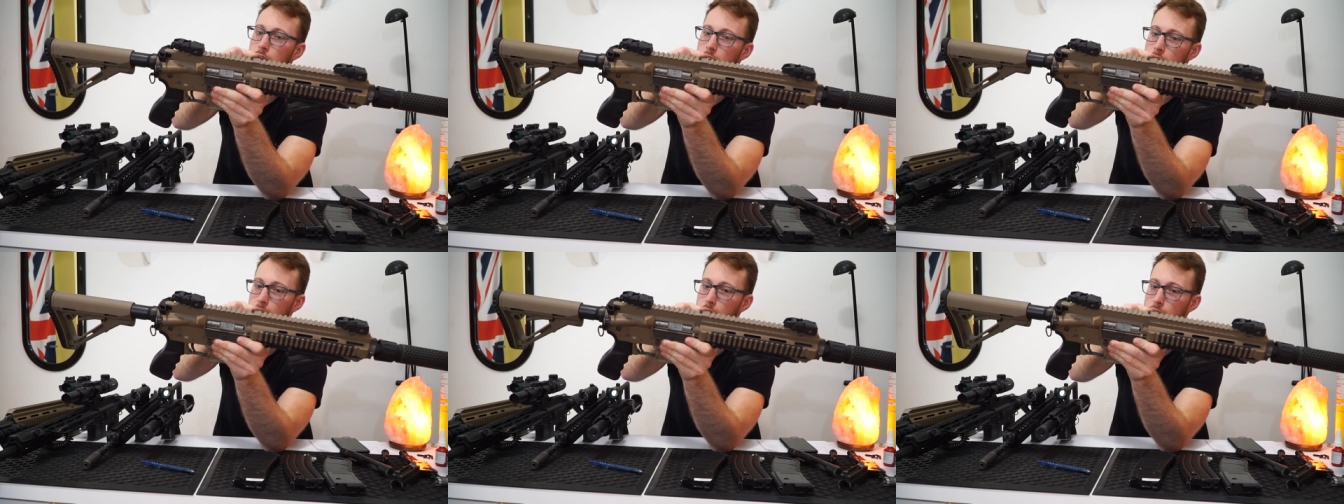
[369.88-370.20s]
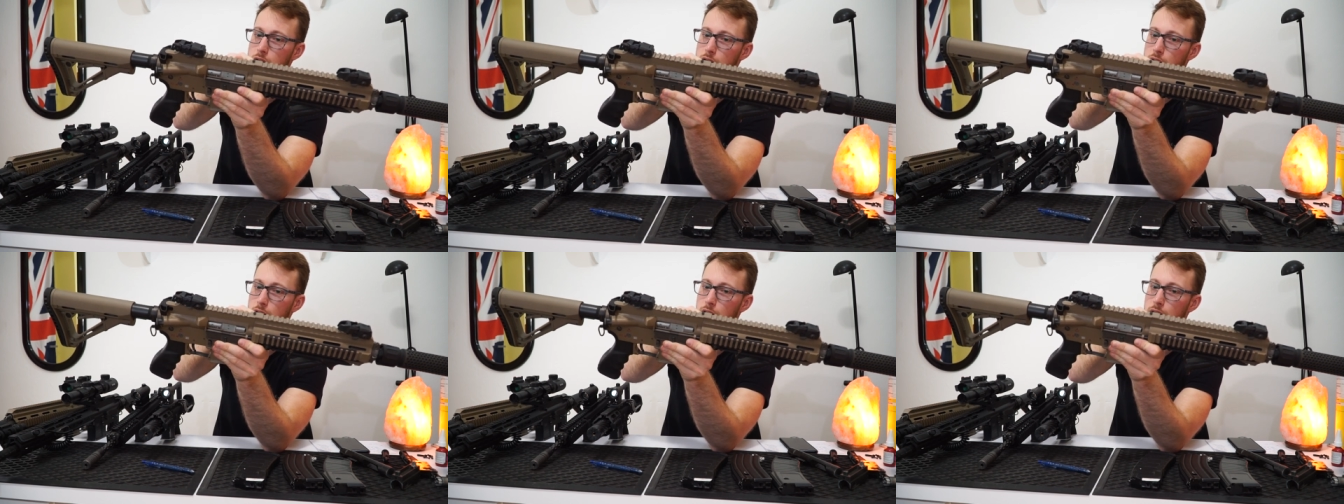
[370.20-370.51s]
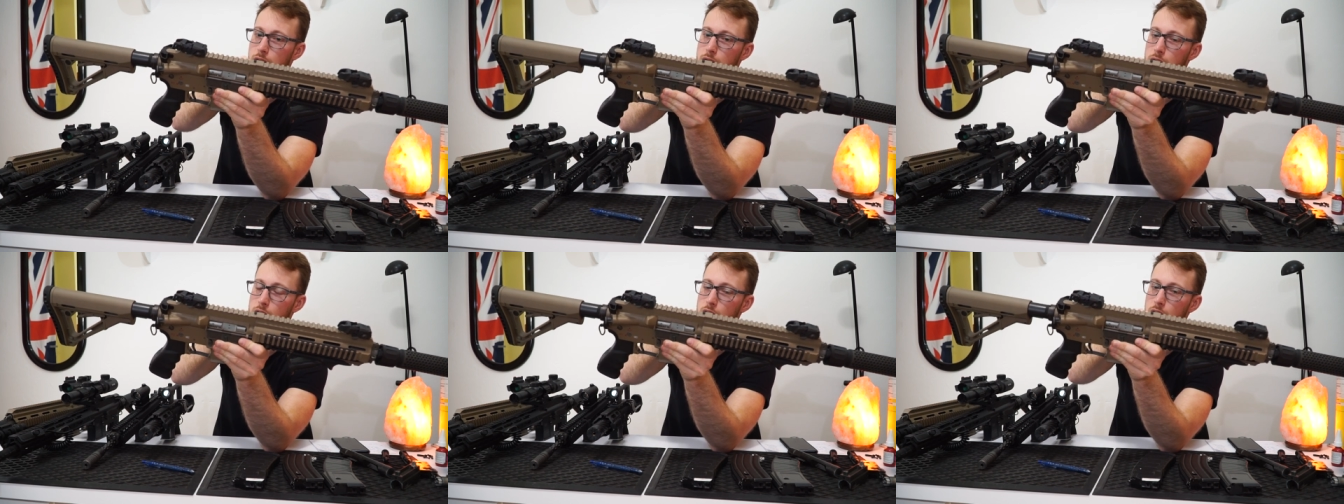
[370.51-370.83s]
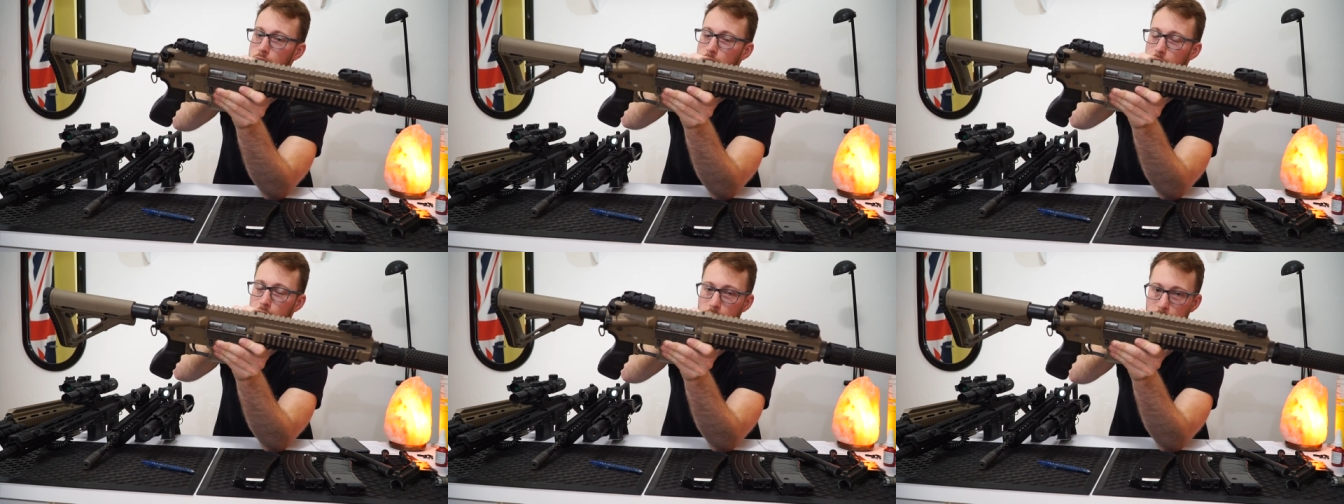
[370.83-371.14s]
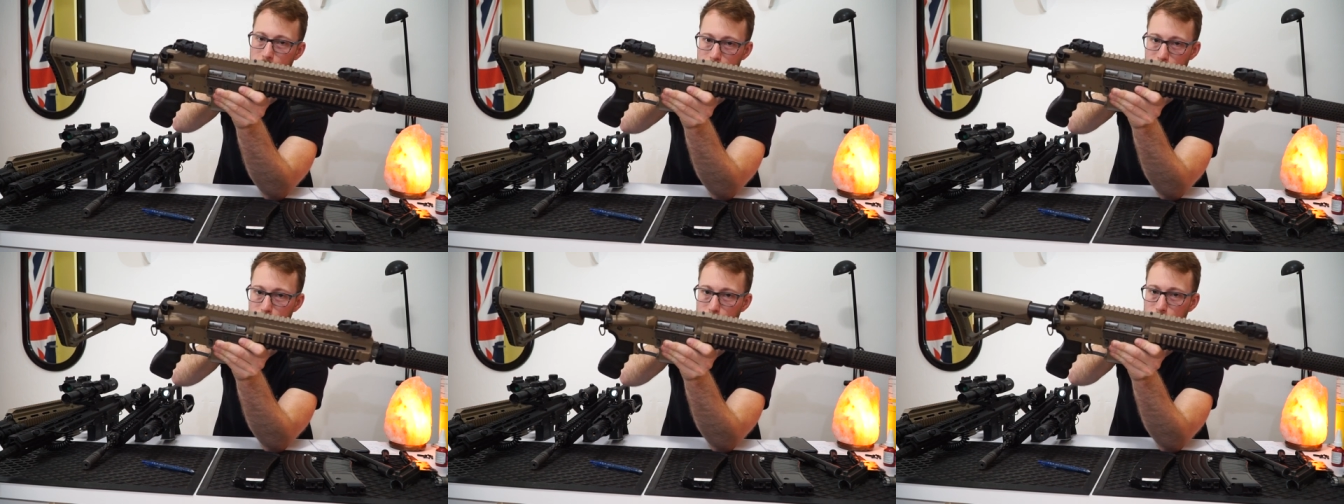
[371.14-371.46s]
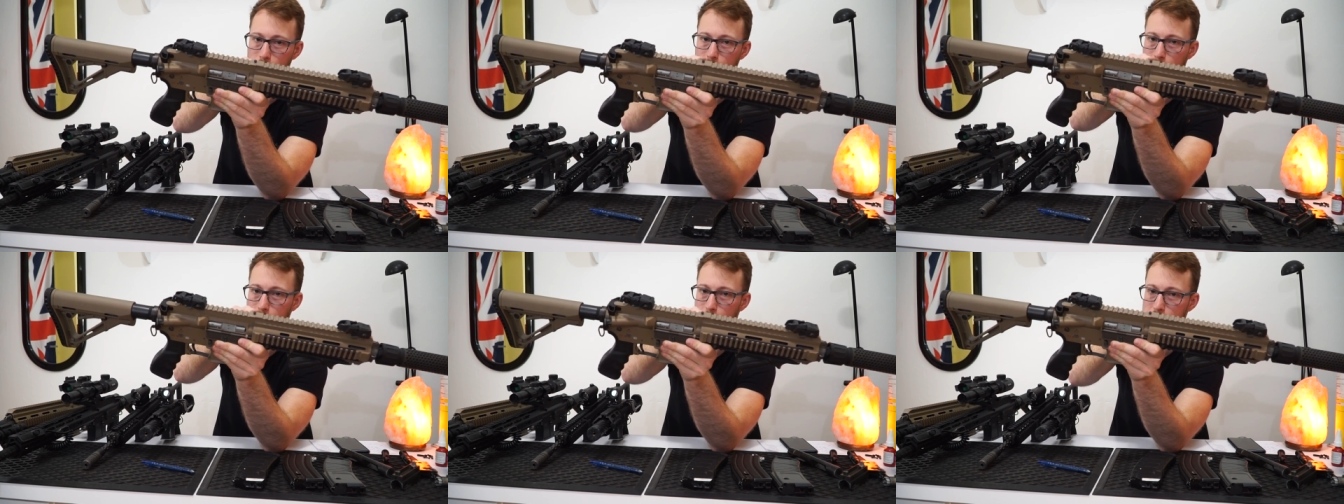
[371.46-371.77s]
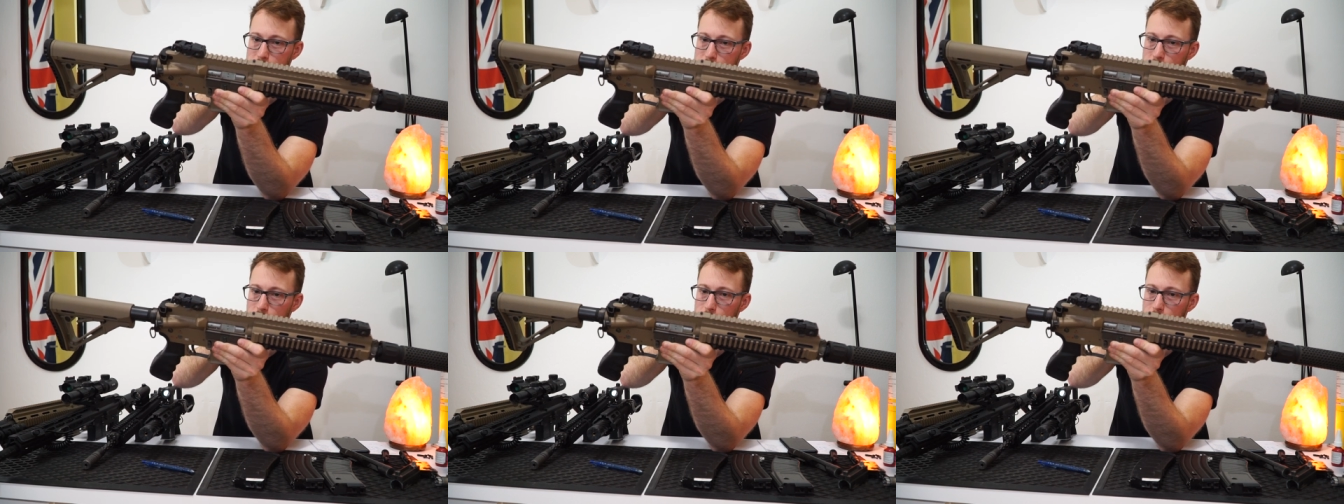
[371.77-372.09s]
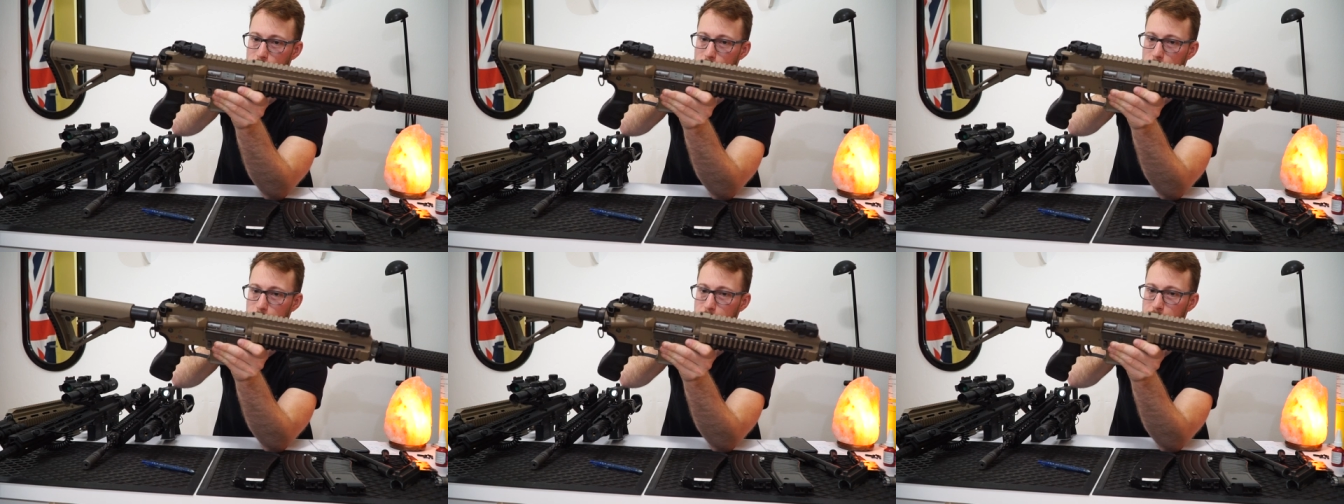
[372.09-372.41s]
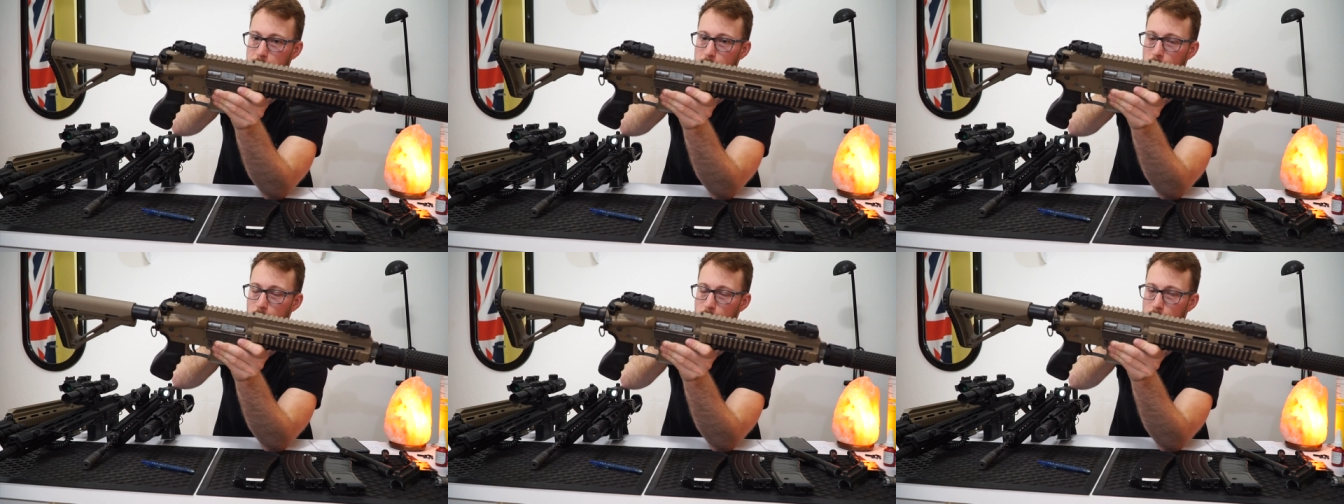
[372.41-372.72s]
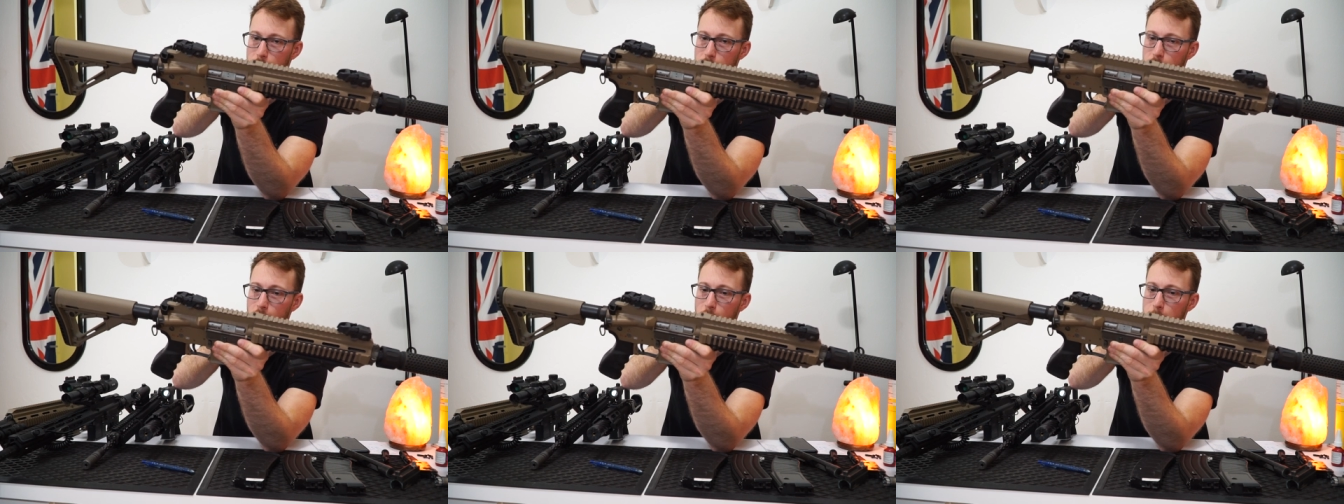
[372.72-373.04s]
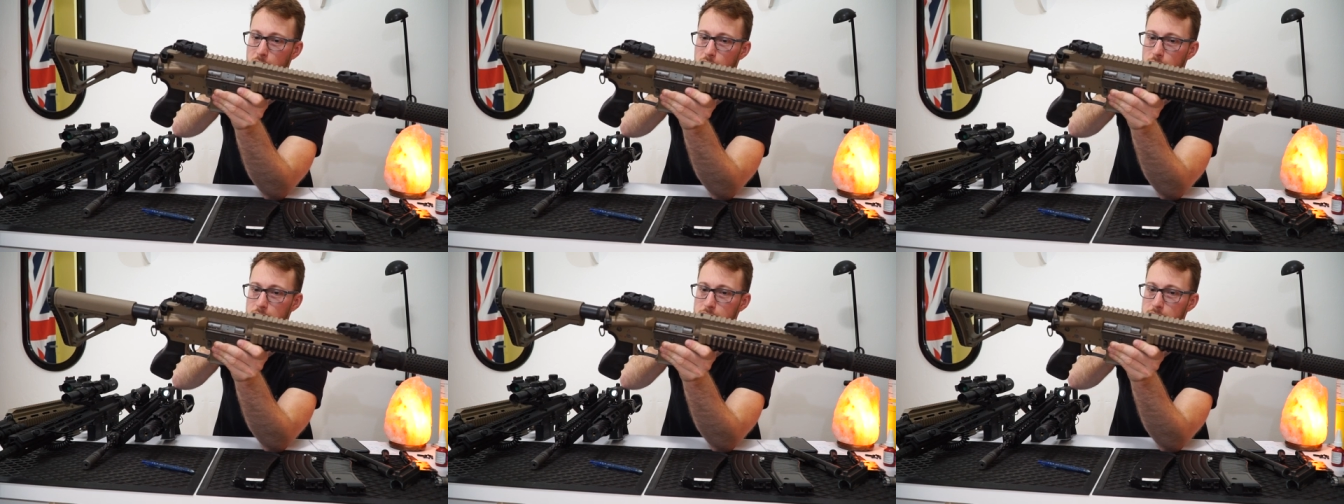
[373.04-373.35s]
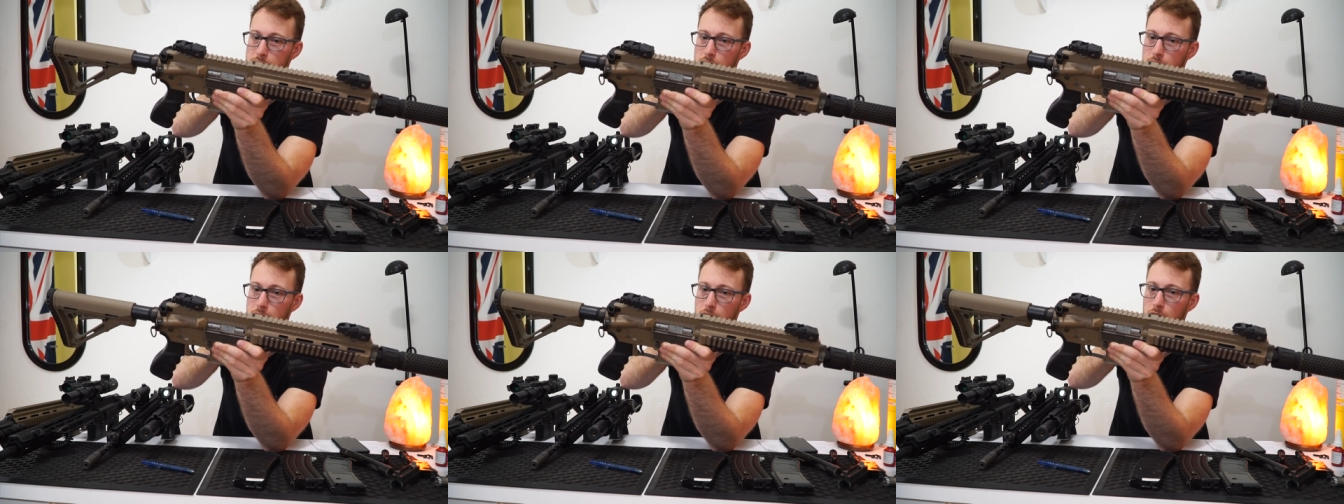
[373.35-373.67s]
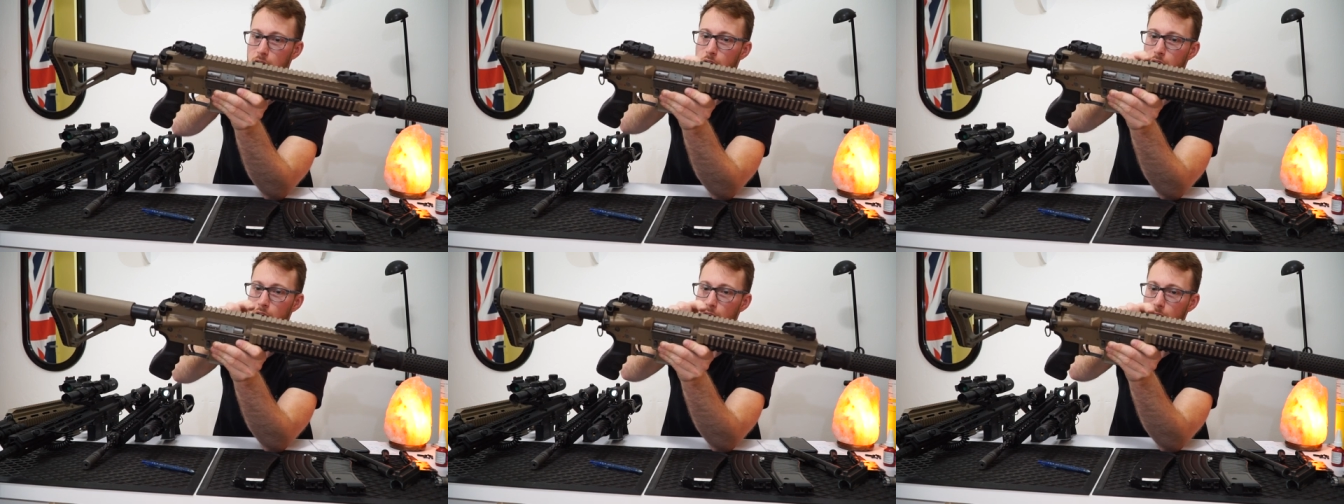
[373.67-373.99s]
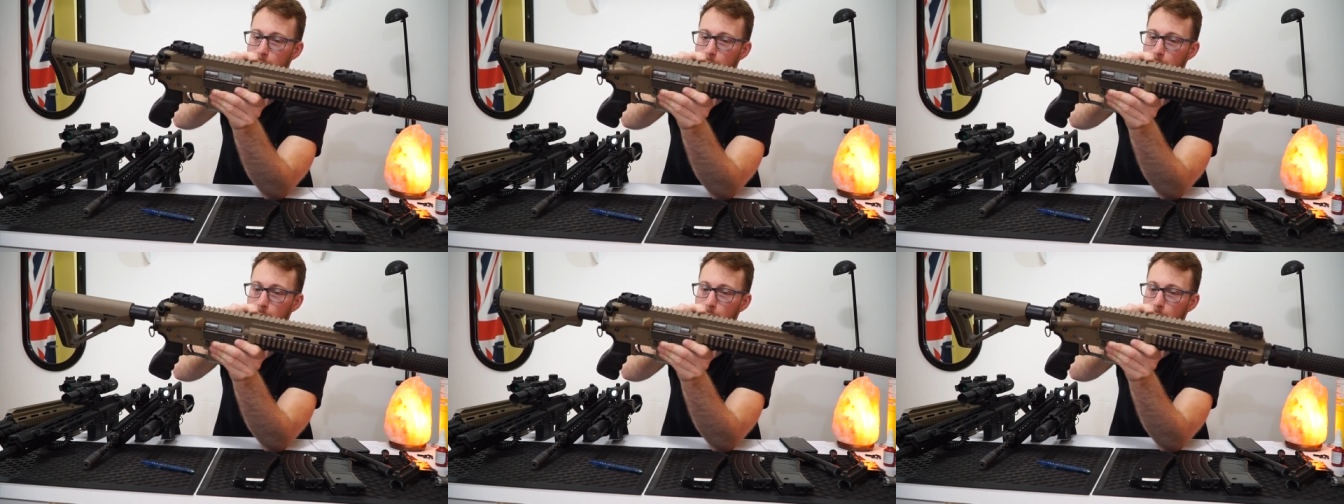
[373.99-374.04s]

you can actually drill through the receiver, through the upper receiver,